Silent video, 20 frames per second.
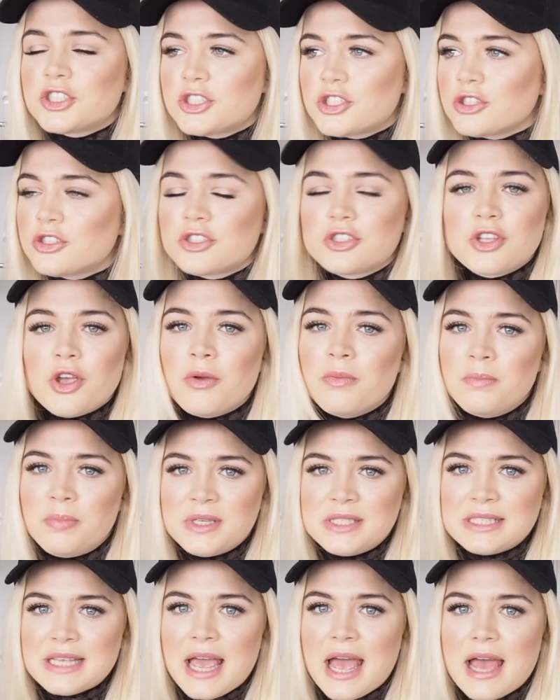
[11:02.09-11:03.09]
just don't be
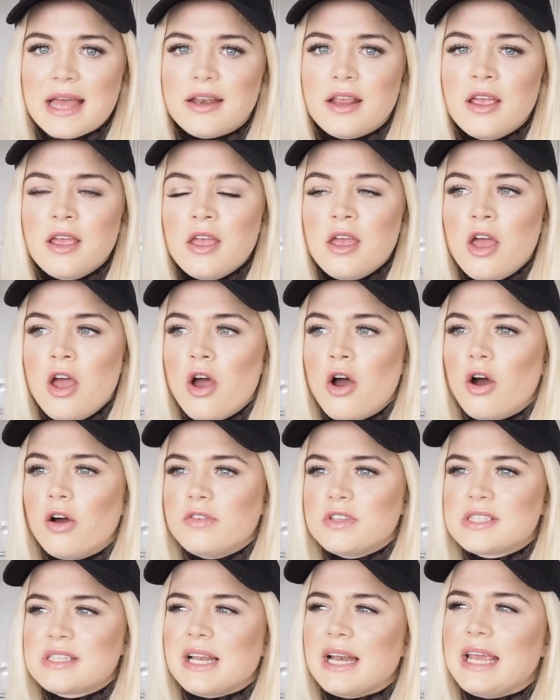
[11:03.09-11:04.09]
scared.
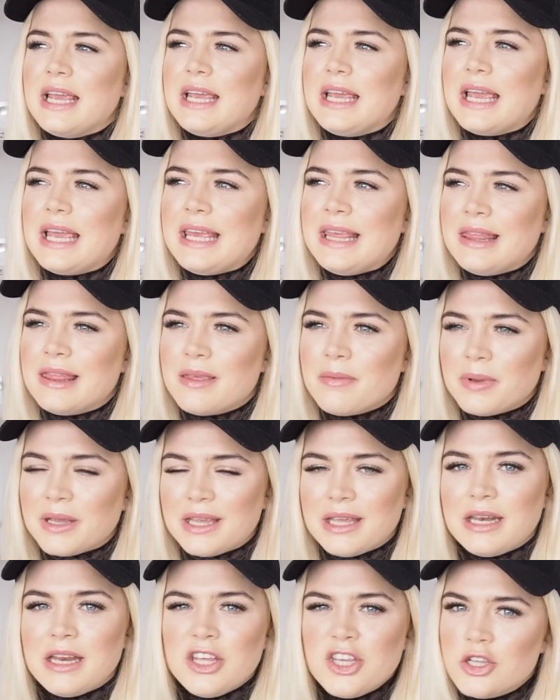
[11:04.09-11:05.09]
Obviously, in the
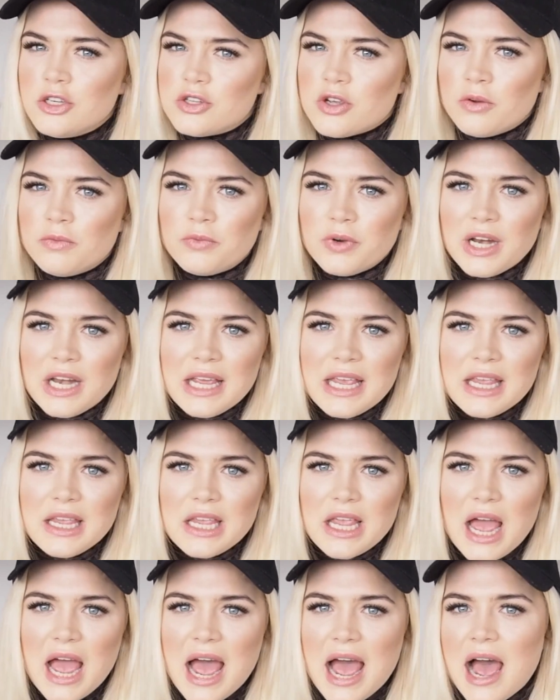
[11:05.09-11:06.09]
beginning, you don't really
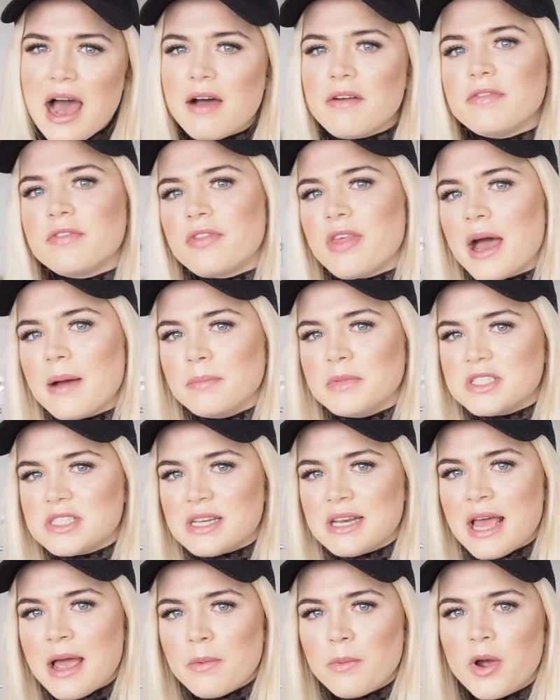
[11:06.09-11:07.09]
have that much
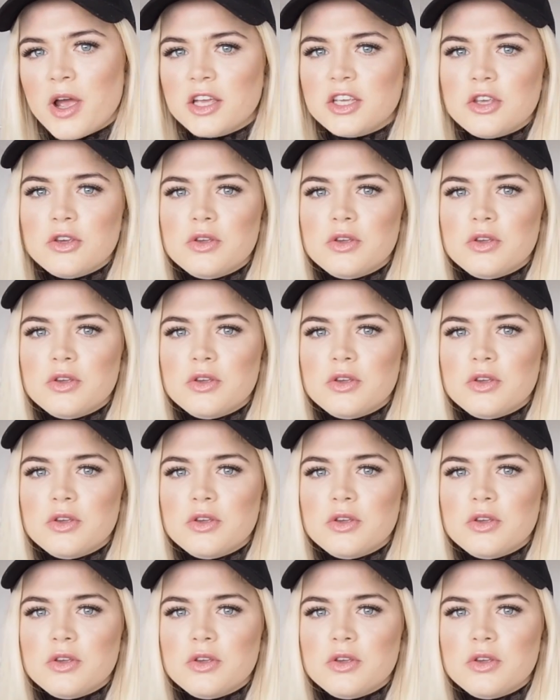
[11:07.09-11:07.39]
network.